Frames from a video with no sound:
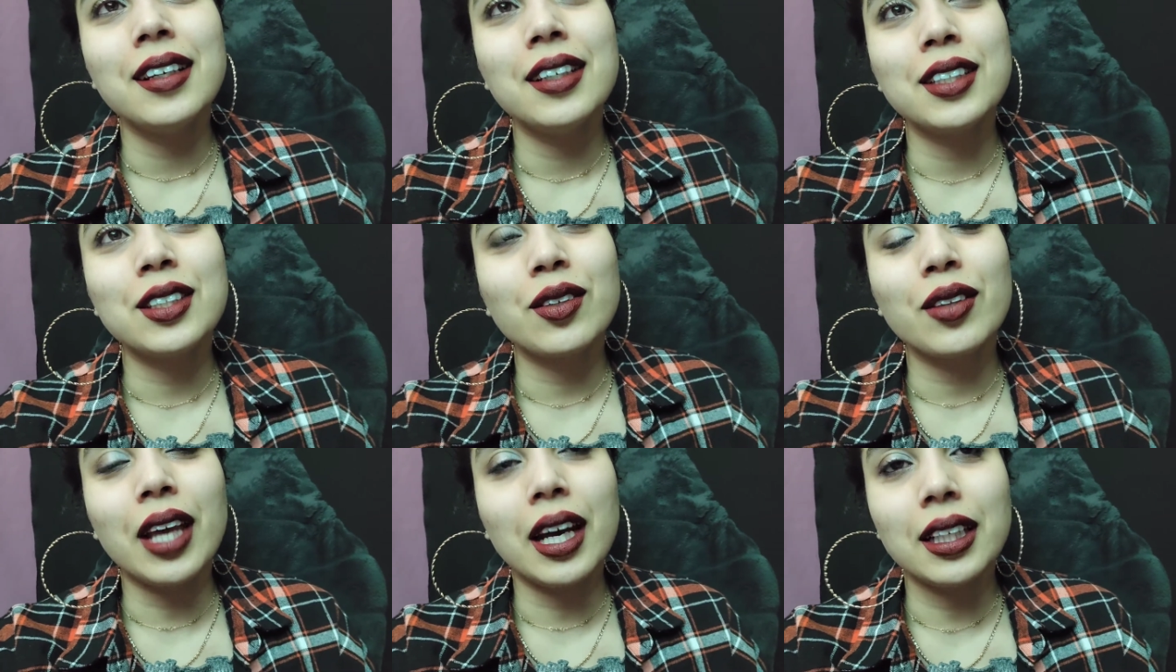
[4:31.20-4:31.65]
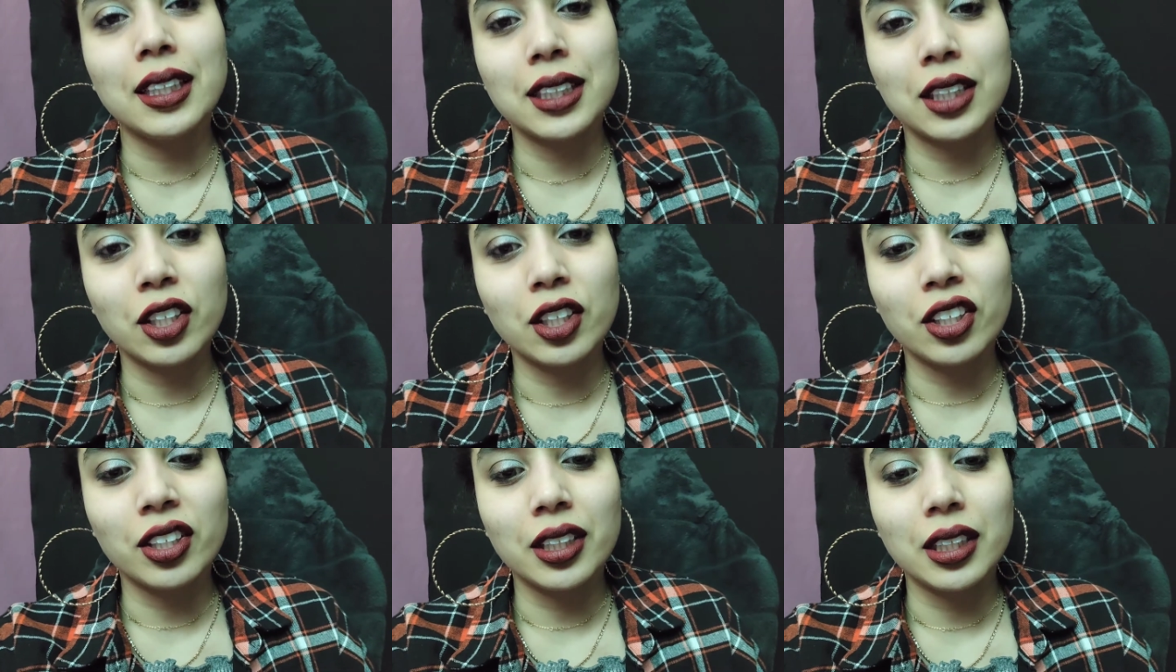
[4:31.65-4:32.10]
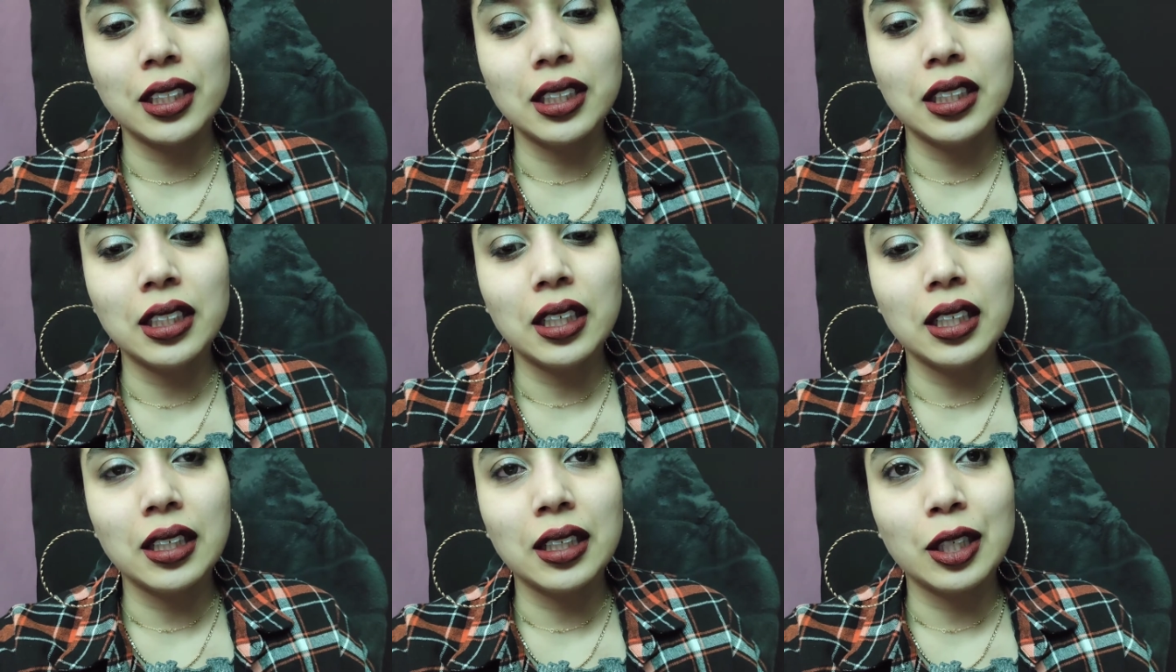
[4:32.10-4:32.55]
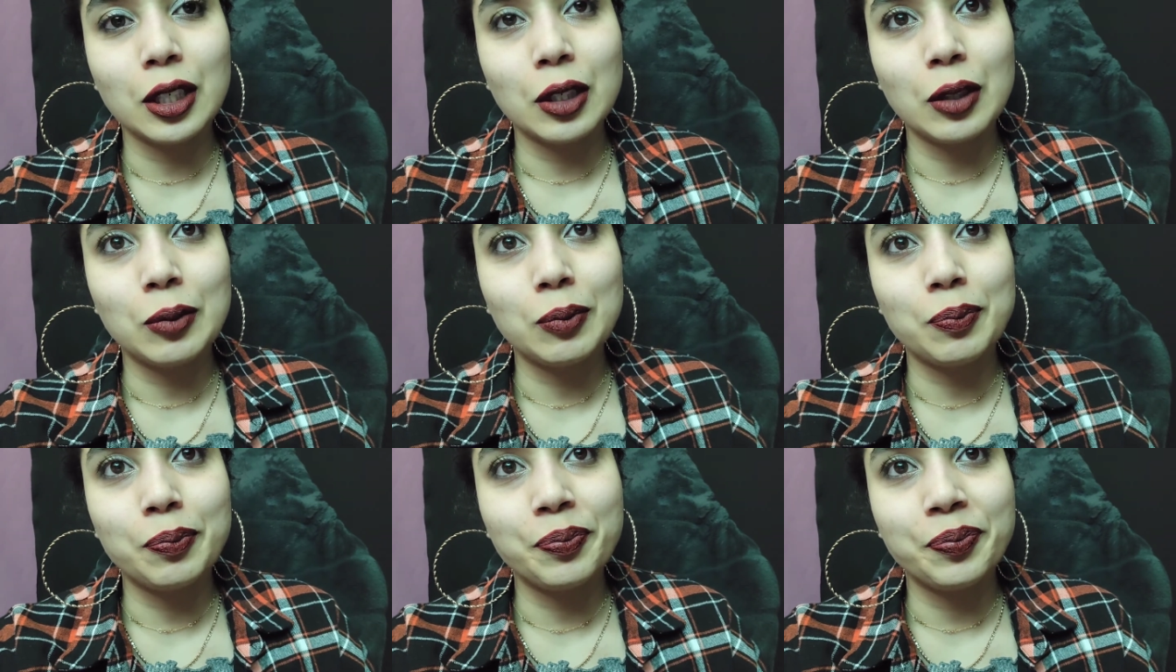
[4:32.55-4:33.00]
So that's good.
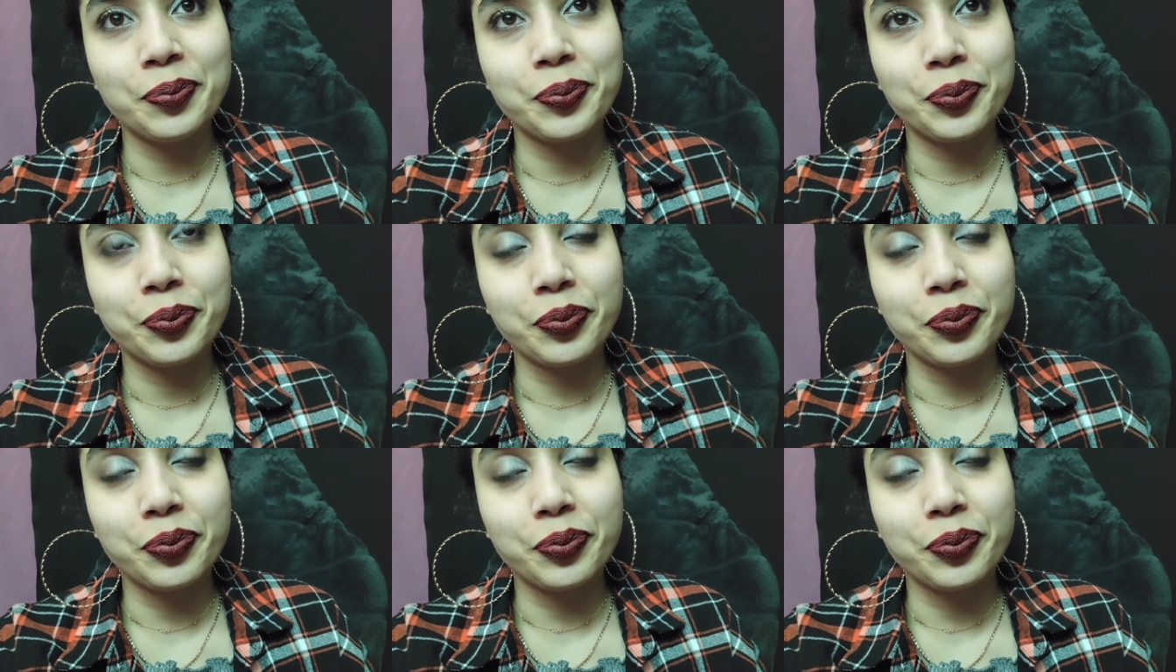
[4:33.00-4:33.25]
Um,